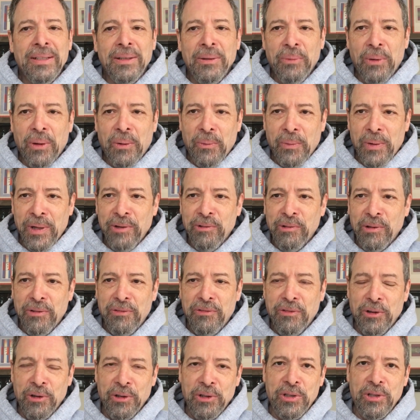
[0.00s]
what we
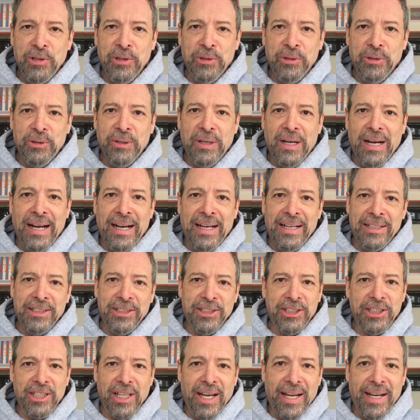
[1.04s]
refer to
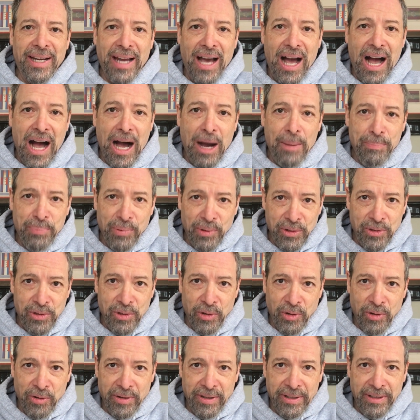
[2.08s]
as an
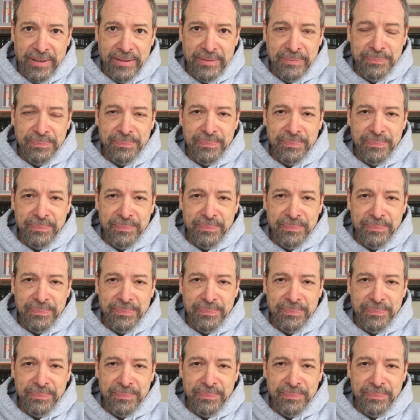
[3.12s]
operatory,